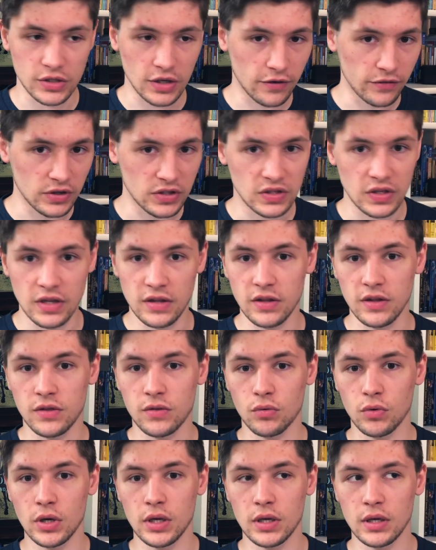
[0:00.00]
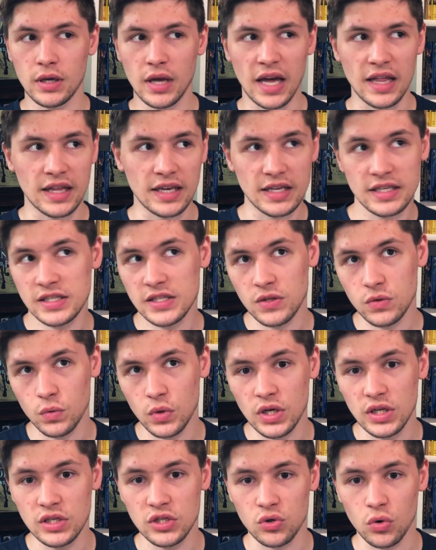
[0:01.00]
Obviously the three, I think it's
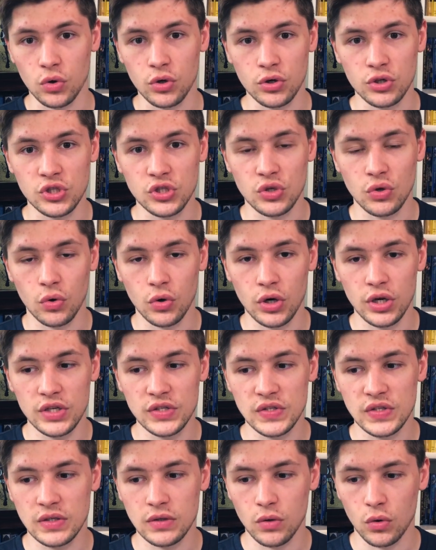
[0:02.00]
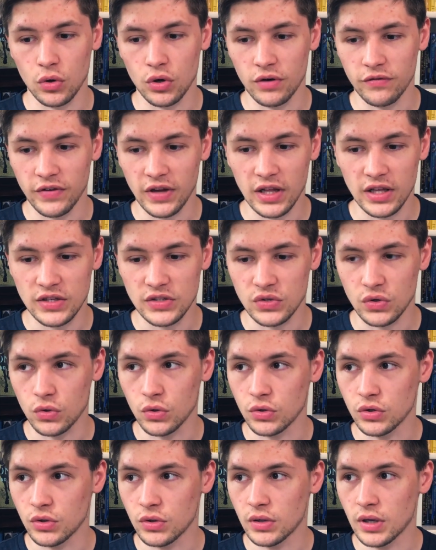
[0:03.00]
three shorter stories or novellas,
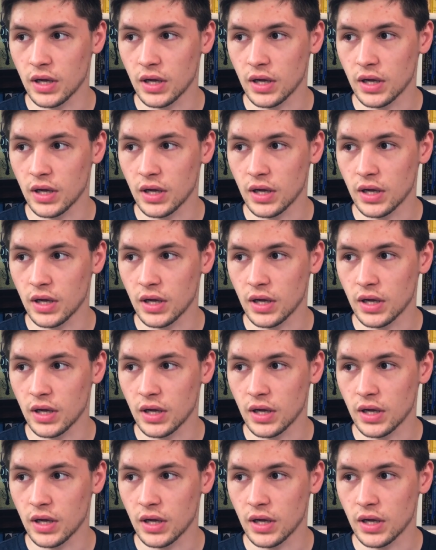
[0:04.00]
or